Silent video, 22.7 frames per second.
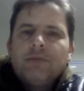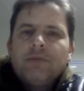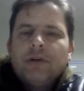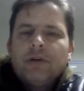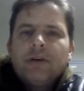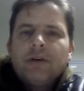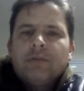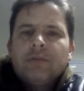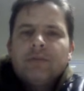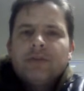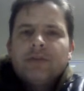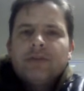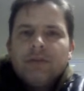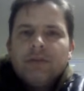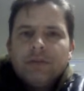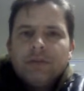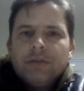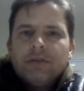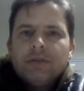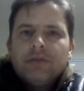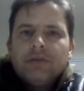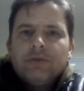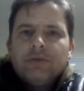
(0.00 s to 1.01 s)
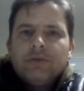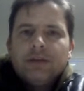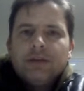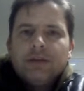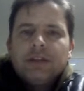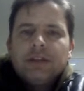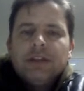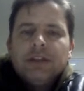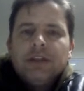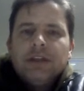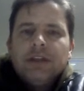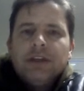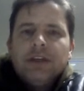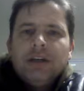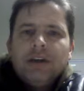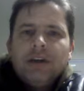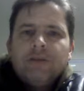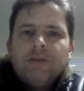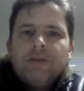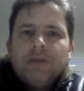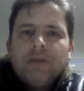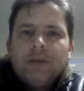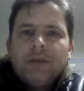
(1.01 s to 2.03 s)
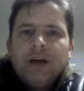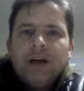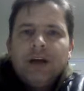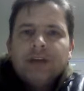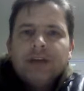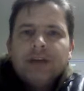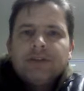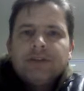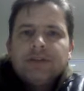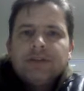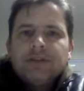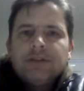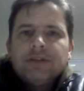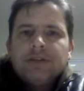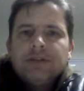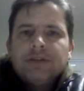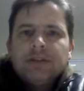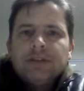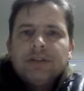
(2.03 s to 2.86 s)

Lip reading: programs similar to what affirmative action